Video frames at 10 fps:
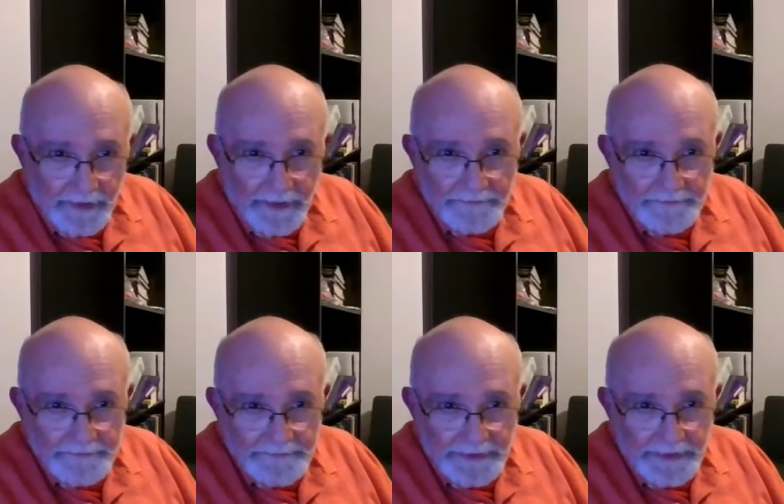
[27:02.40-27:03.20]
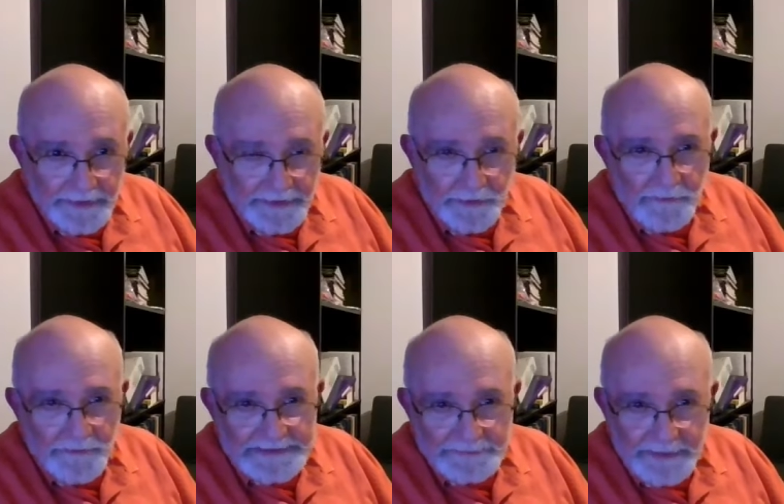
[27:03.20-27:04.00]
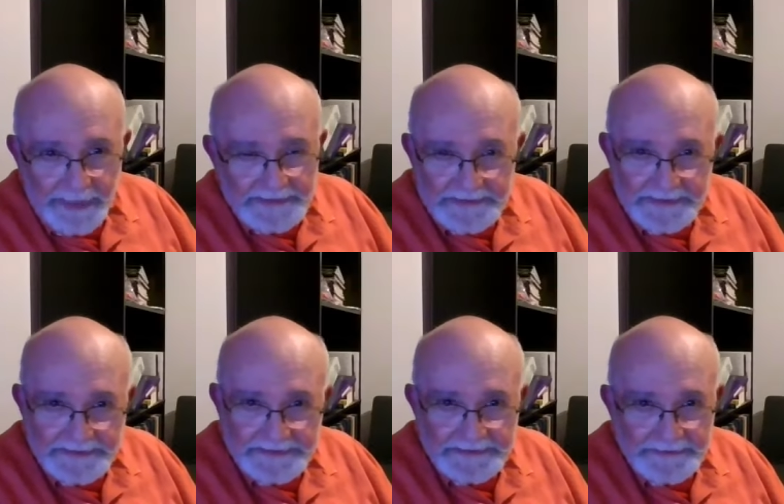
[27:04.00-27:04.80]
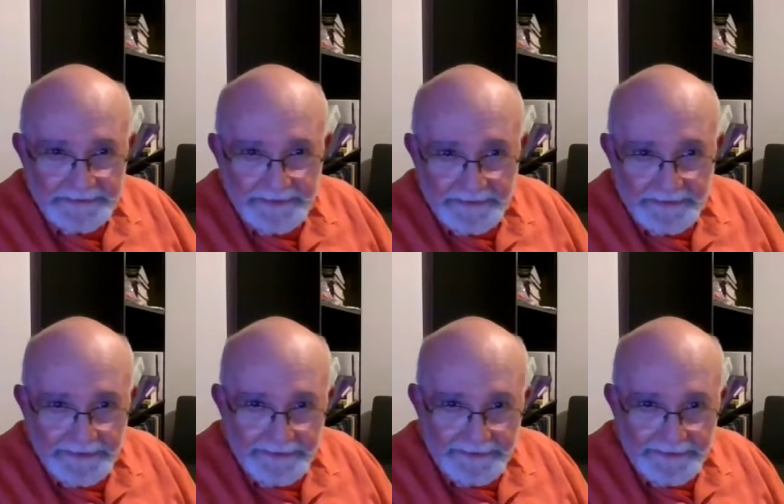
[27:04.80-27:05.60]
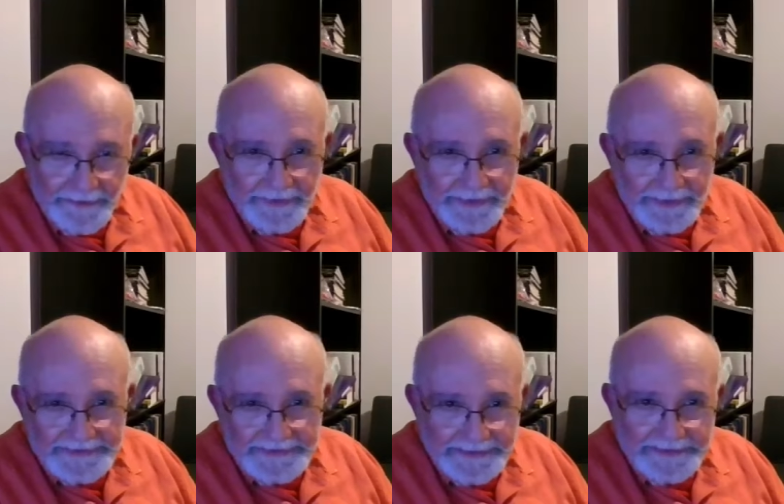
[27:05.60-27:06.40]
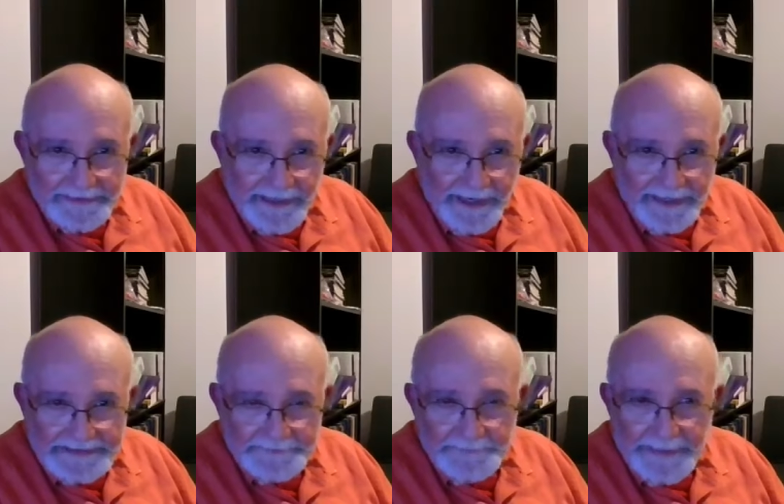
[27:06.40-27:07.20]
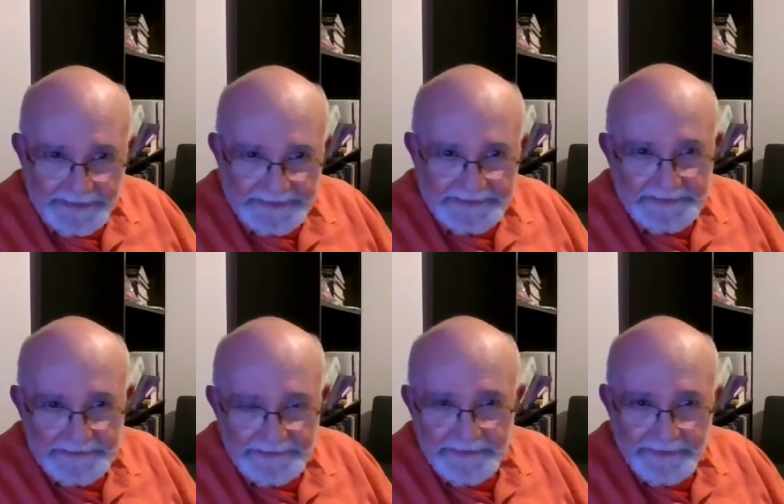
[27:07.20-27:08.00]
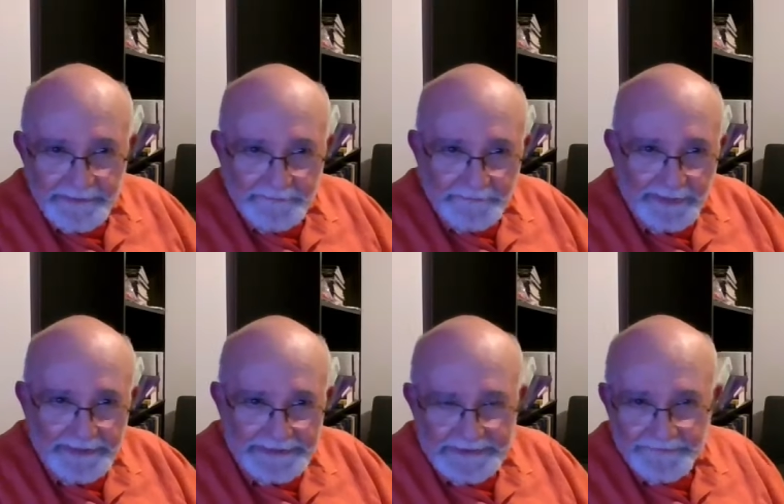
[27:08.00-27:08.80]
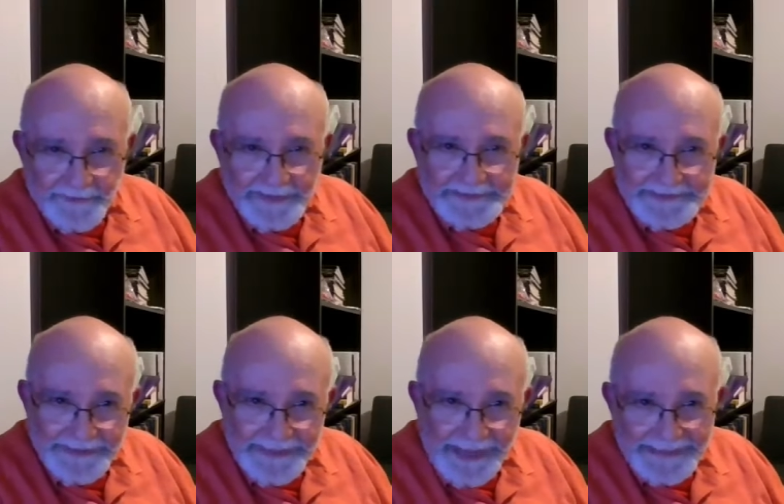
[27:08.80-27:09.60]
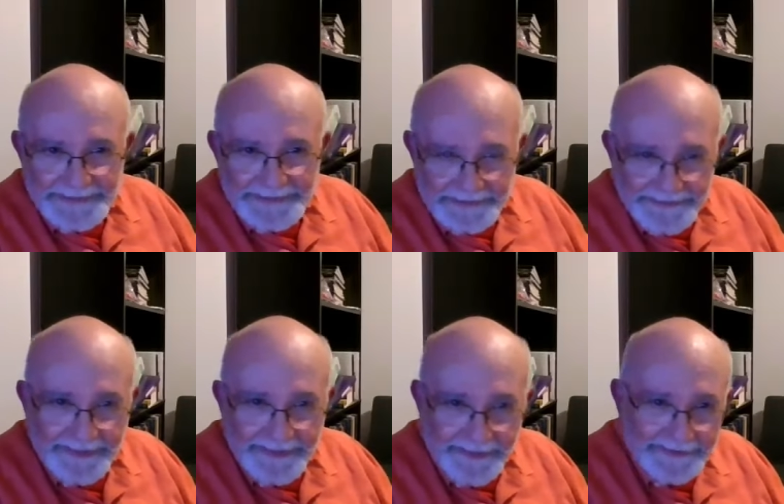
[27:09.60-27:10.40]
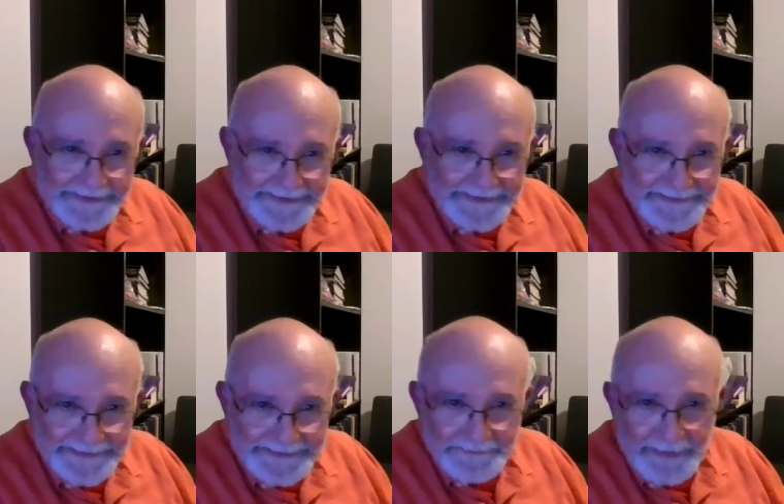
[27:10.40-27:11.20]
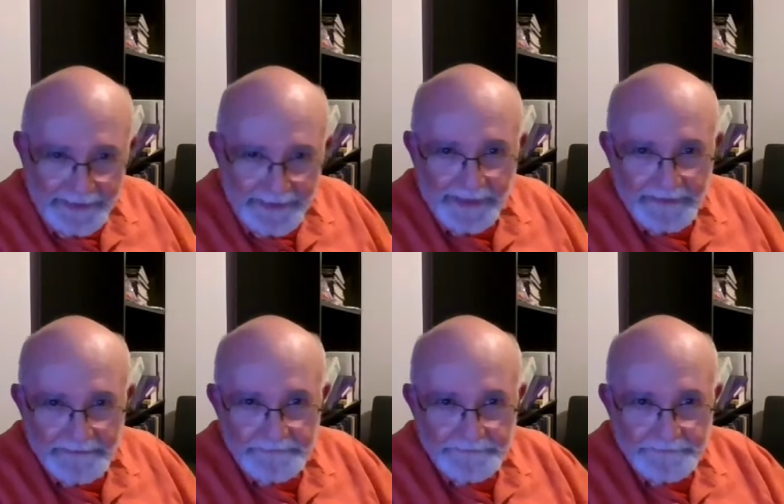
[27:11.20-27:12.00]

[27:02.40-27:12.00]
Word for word: In numerous places, you know, it says that God speaks, but it's the voice of the angel that is speaking.